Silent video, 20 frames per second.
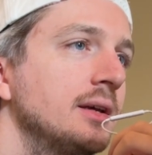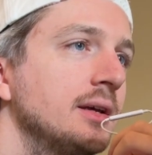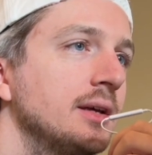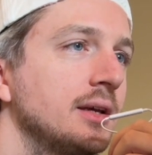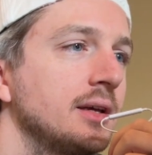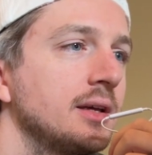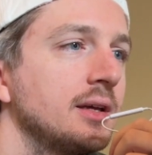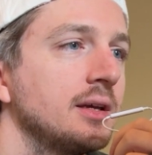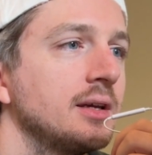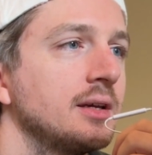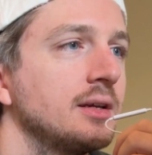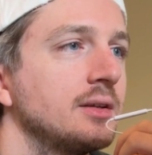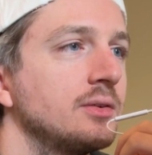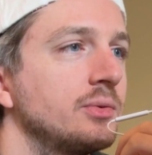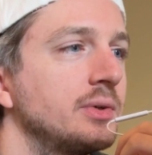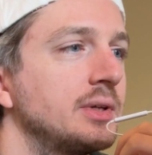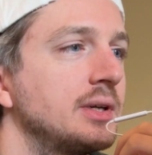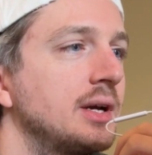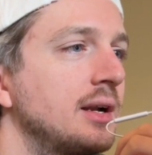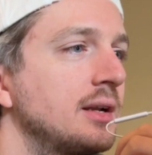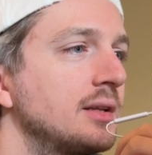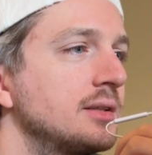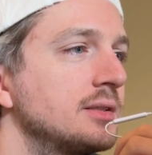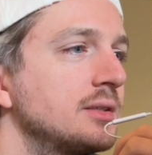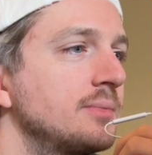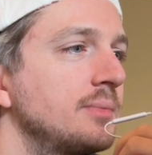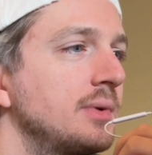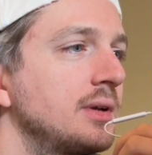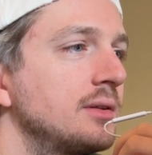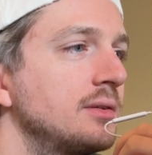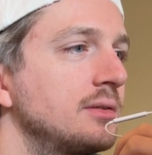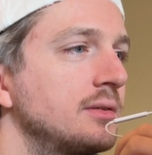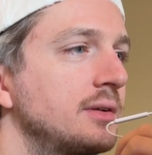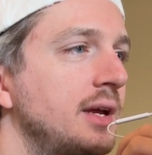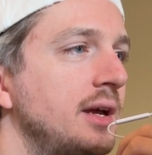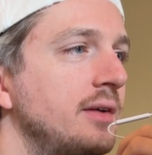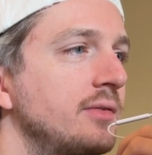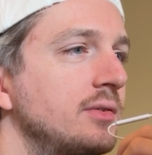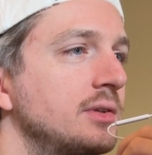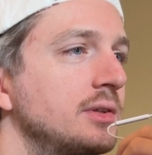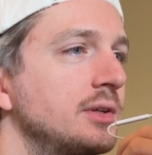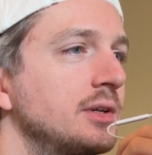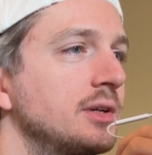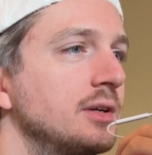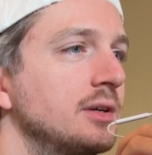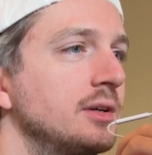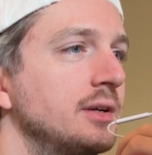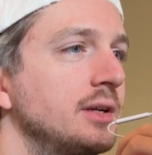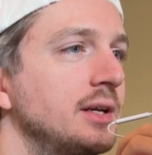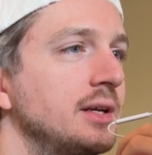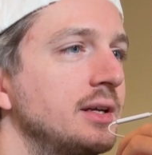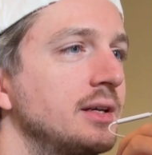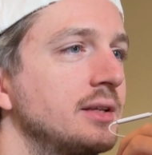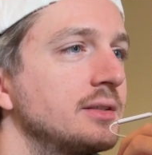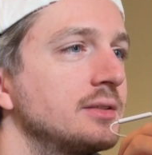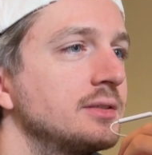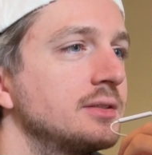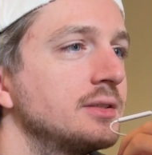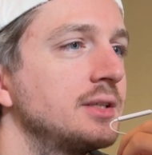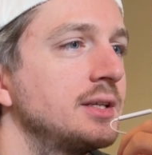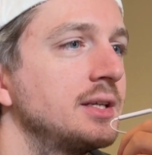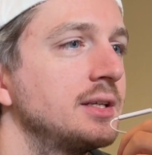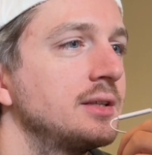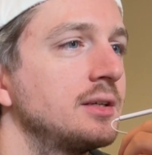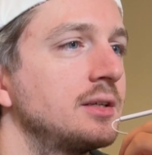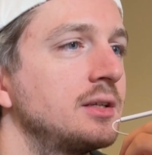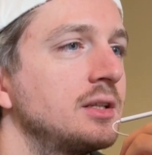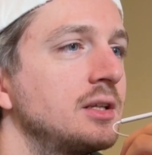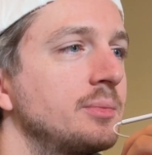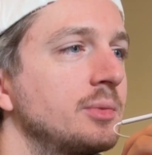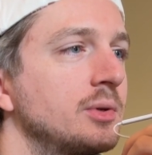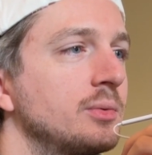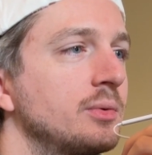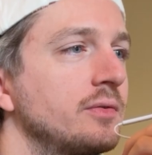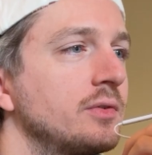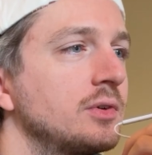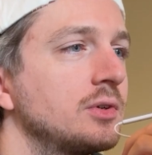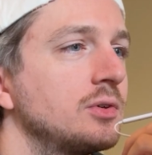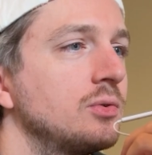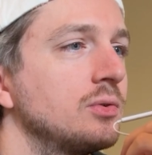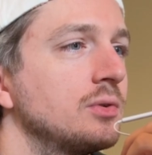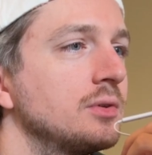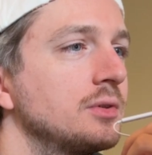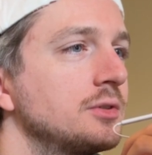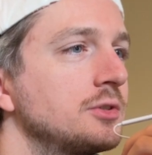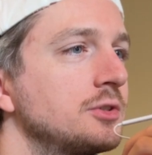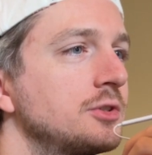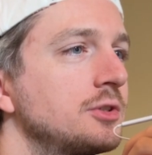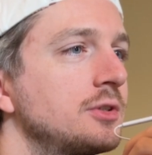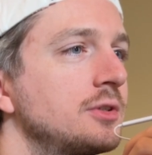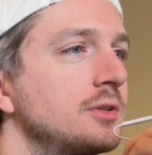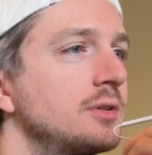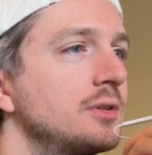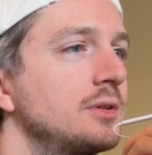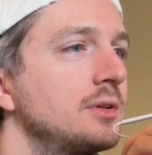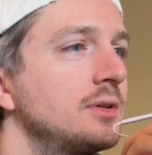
and we got into my little Cavalier and hit the Columbia River Gorge.